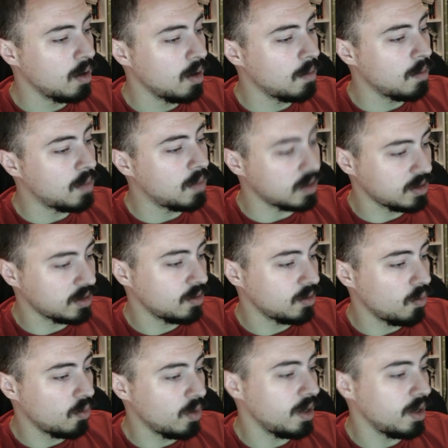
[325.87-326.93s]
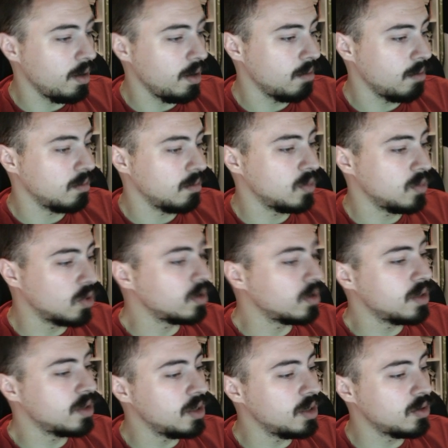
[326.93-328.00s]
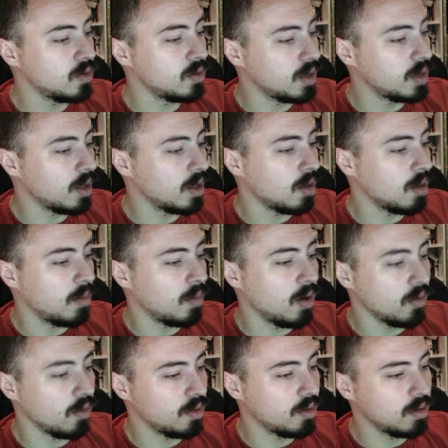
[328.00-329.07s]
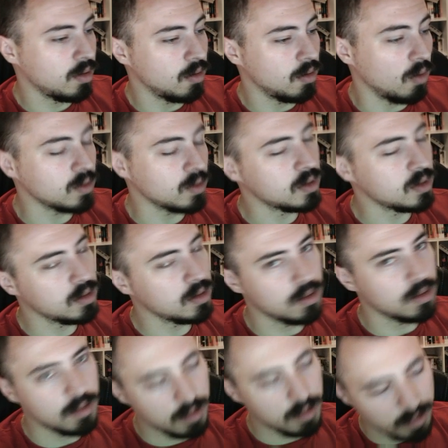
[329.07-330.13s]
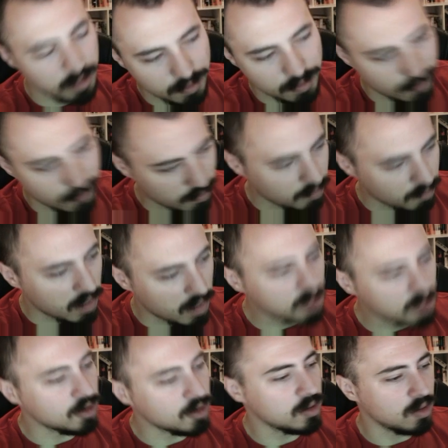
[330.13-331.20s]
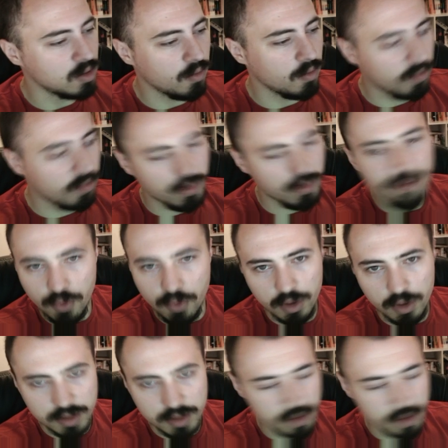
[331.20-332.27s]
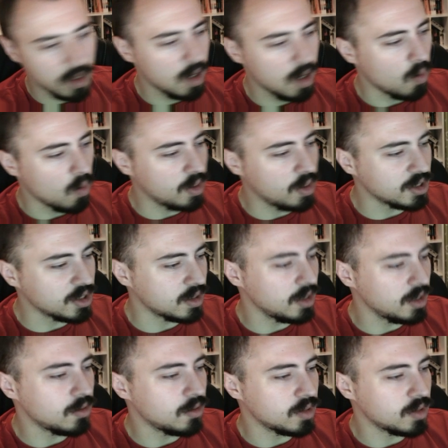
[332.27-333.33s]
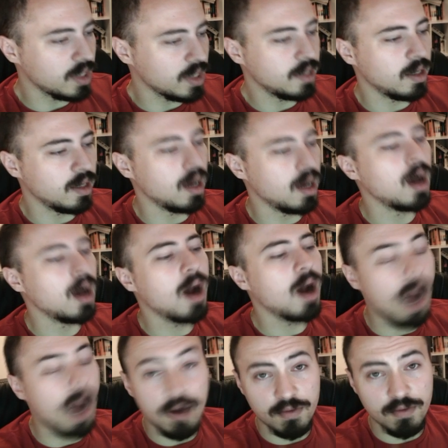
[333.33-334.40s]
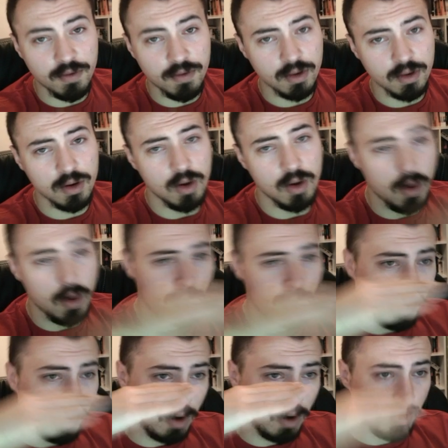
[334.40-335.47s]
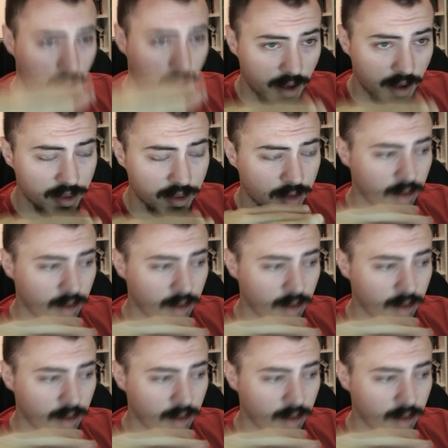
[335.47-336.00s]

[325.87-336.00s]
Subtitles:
but we don't need to care about those measures of 3/4. We just need to take the half of our height